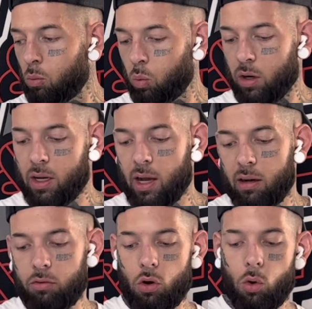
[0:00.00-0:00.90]
were kind
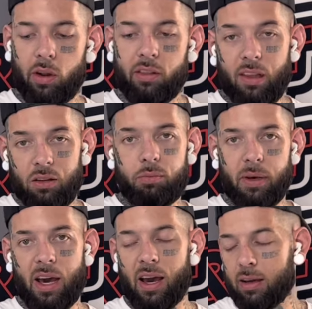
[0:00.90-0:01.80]
of holding this
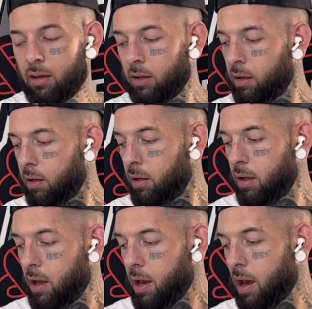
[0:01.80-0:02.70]
back
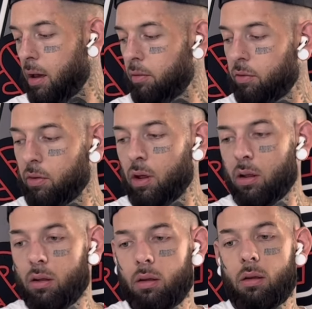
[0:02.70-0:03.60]
have
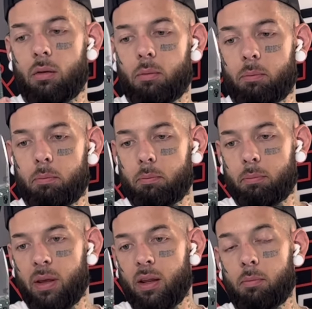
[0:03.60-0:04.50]

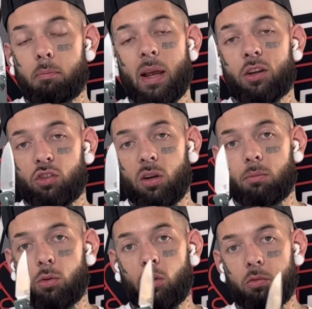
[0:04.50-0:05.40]
been major
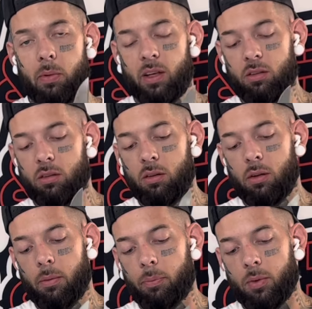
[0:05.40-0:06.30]
improvements
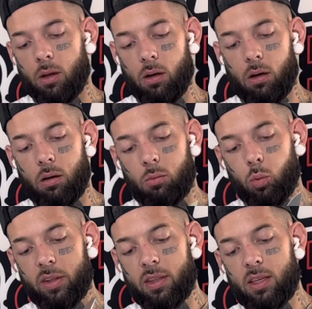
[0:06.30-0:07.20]
um,
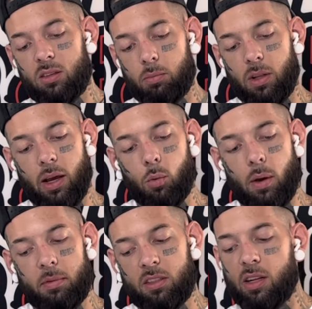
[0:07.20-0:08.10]
with these applied
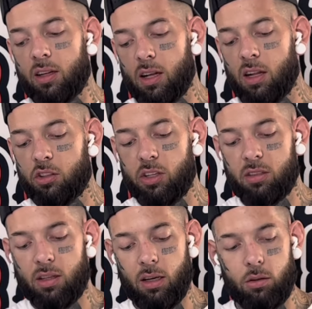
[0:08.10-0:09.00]
weapons technology
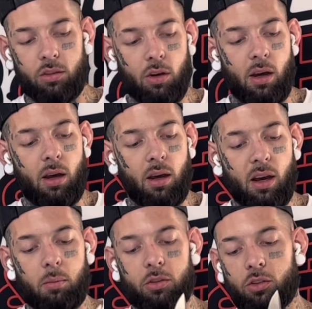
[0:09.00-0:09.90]
scales. So I,
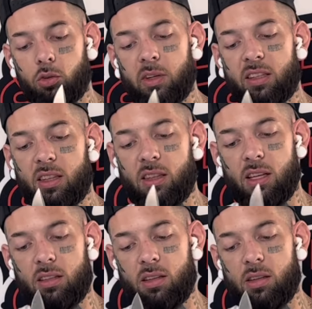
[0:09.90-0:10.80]
I'm assuming
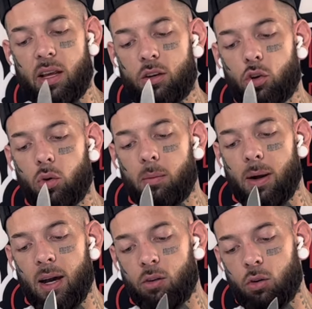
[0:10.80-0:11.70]
this is a newer
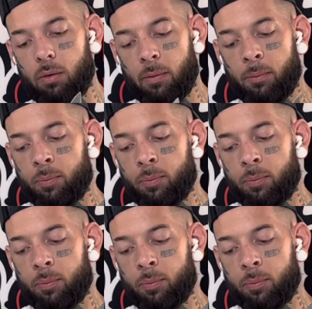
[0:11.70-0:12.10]
model.